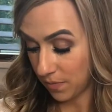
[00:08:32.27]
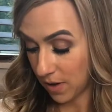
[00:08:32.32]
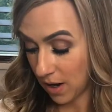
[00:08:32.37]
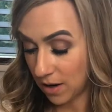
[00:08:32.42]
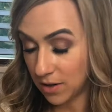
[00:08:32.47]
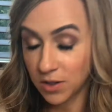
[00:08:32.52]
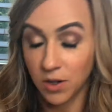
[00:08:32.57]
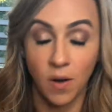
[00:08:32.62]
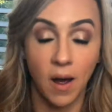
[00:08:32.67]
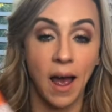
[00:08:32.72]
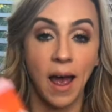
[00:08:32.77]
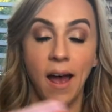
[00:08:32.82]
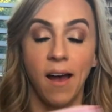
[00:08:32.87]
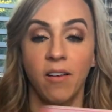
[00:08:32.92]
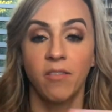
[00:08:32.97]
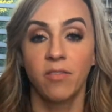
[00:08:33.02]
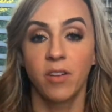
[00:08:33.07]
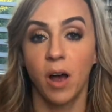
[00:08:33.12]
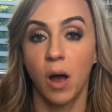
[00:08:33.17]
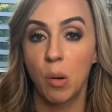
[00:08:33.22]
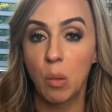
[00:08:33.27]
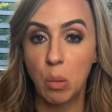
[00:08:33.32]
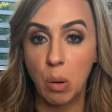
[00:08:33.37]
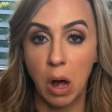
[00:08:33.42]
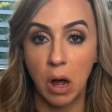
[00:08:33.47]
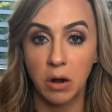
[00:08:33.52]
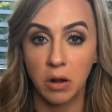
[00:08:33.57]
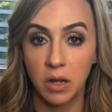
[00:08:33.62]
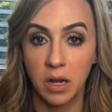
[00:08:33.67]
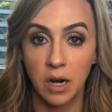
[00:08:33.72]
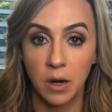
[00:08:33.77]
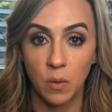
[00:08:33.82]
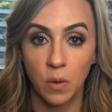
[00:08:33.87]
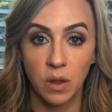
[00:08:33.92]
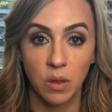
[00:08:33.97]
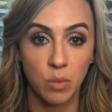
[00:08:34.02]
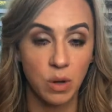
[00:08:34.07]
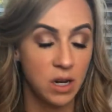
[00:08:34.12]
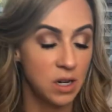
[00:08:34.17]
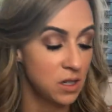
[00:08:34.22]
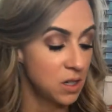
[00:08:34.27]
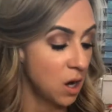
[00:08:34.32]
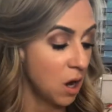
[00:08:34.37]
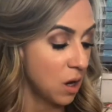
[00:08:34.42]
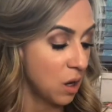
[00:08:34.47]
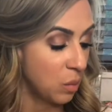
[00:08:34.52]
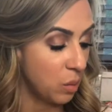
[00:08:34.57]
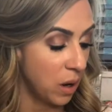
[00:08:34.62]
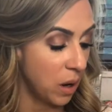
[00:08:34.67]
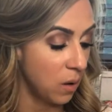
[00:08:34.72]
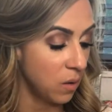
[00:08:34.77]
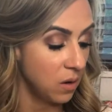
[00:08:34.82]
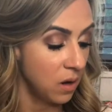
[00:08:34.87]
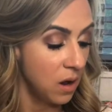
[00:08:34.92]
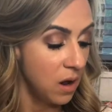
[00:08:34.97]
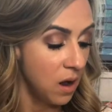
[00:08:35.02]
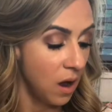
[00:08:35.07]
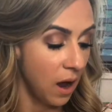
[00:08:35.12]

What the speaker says: I don't have a bottle here with me to talk about.